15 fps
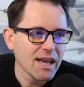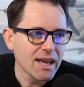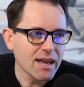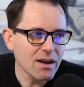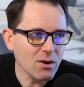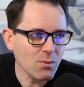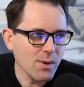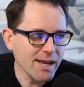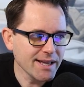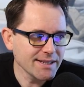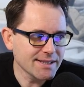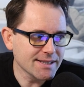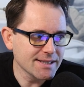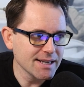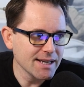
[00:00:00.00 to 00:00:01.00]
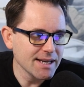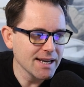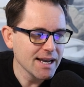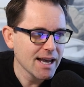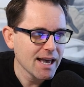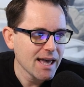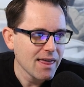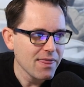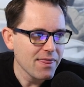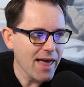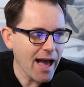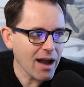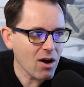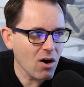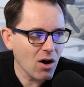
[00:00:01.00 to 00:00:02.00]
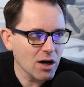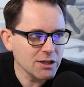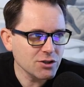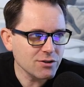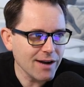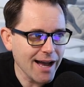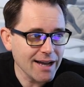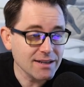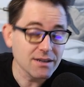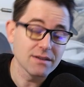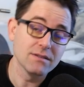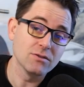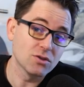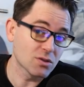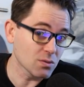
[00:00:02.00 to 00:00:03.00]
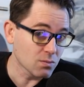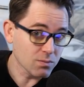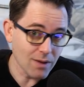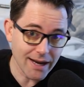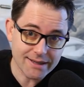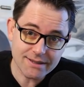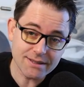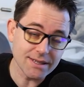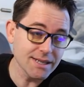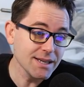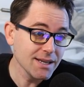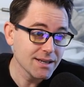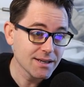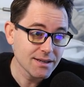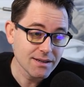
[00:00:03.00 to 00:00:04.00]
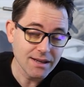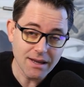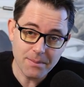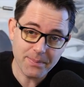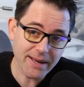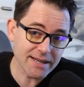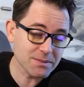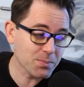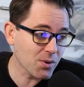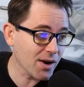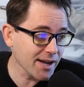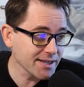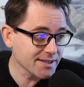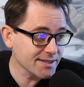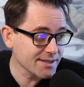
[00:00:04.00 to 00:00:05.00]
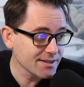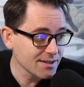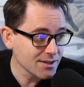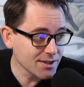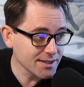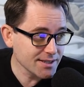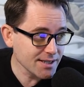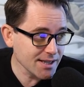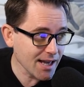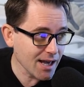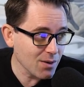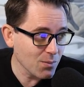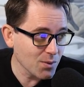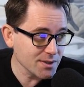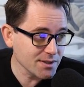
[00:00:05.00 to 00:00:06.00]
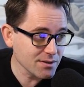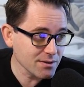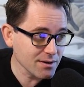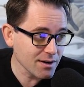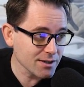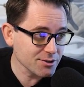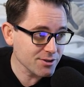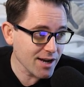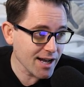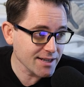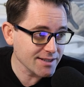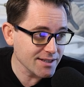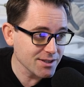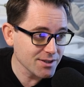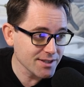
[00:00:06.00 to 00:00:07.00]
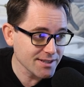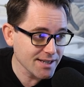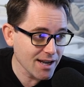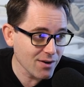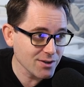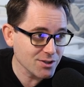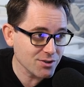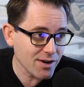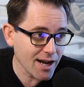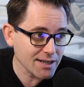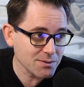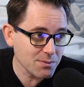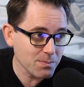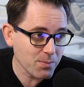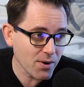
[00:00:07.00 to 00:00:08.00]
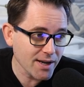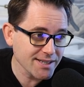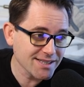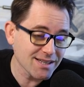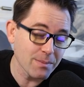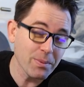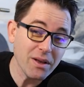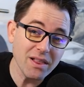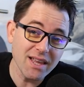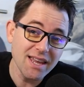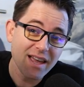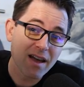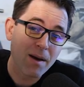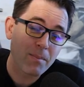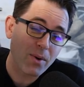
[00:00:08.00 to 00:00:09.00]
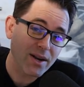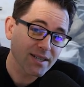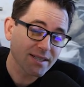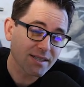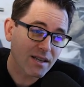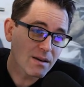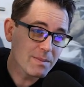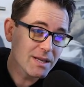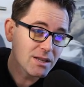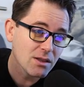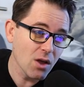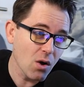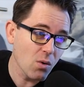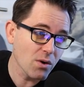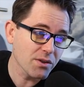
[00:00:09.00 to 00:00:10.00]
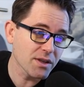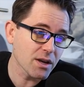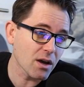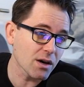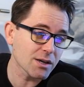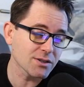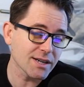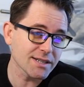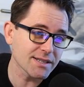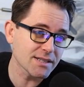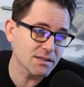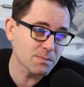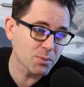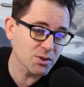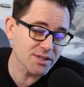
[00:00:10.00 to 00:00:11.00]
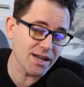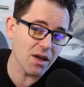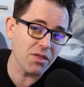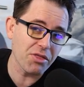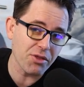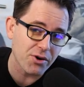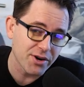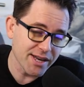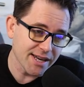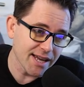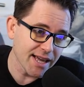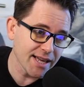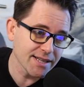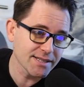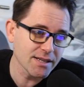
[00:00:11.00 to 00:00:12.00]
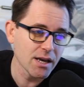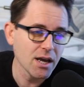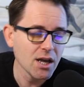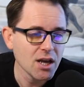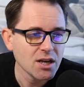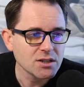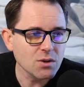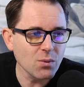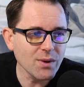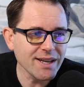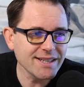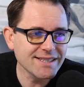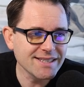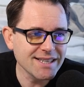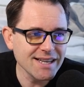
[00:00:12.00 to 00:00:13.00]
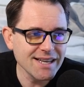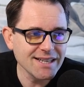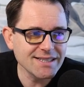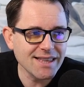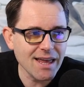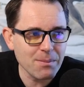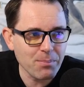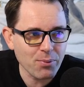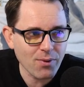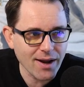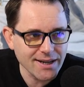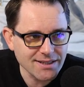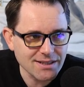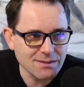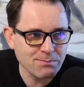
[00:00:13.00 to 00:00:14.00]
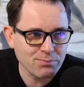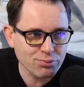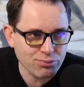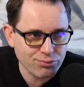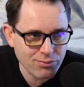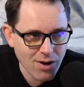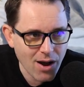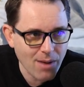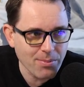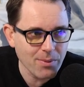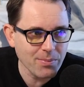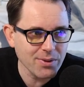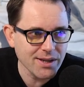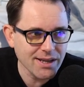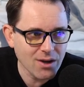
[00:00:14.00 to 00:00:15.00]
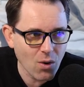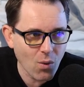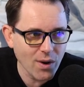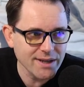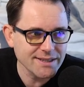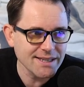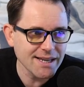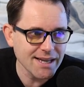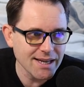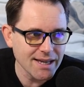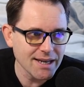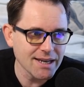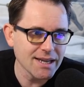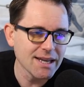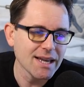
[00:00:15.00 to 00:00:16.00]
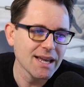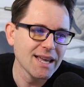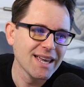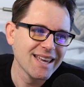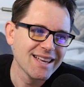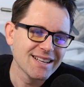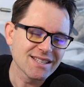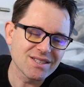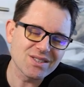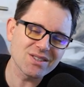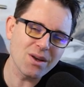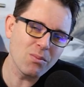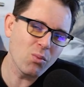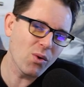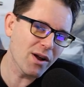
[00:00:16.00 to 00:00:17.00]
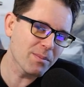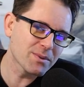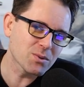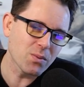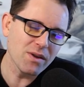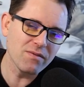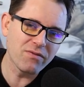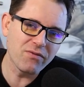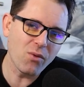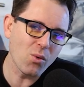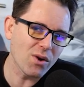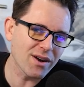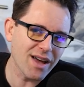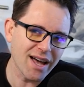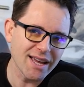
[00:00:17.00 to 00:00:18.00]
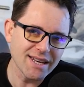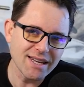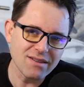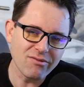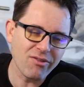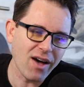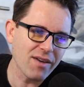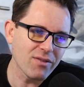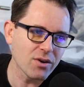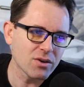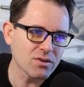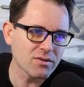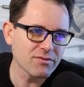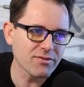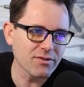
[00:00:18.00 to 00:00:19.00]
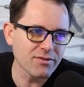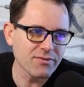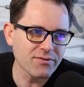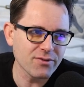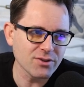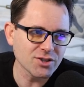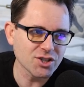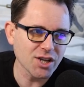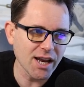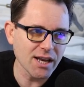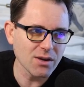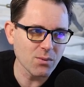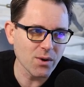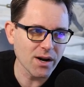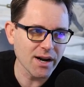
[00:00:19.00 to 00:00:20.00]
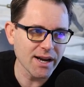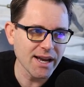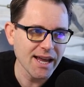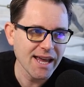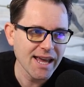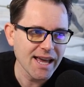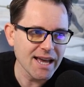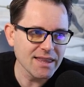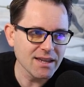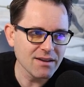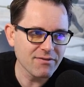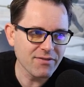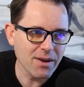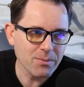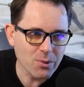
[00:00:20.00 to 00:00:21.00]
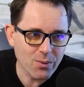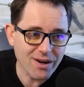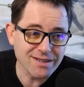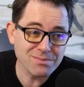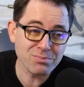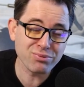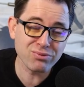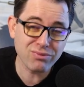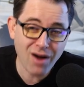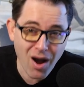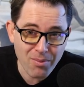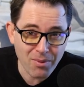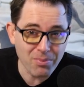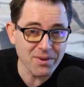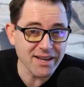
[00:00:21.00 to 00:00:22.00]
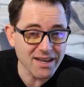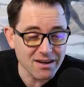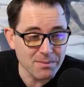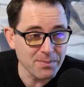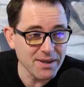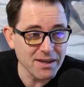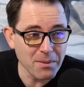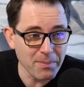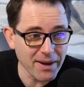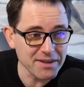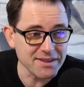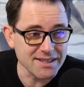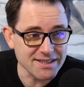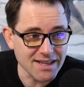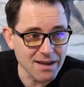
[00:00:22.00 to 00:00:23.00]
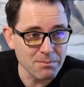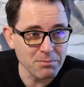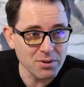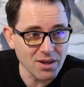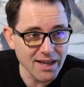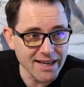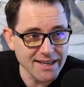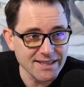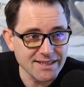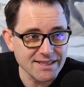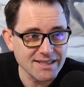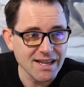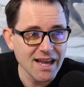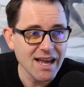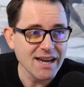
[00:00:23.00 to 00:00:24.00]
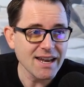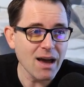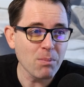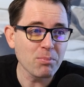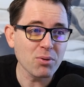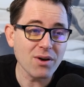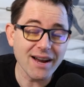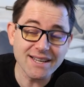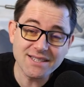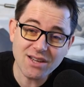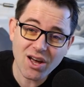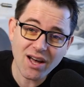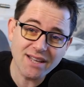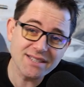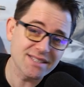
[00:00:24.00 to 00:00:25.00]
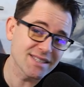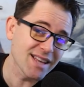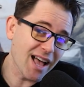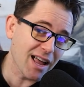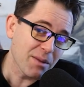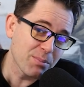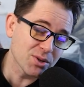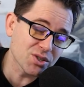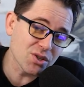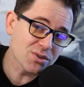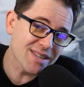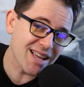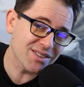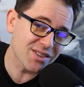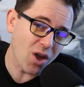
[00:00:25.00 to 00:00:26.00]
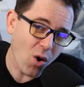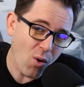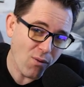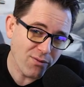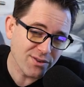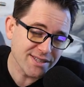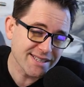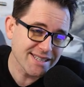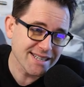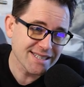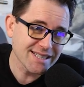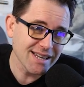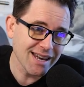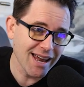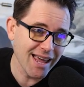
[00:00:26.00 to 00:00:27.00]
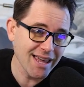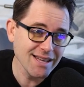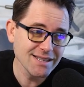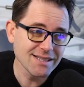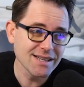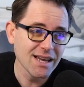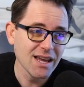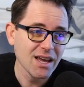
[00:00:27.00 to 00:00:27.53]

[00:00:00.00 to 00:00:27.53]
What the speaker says: Here we can see that contract directly impacts price. You can see that. What's under contract? And you can see how it tracks with price. Typically, price is going to be lower than contract. This is pushed out 30 days. So what we can see is that price is probably going to end somewhere between 490 and 500 for January. And then in February, it's probably going to be about the same place. Now, price cuts, I can push those out over 60 days.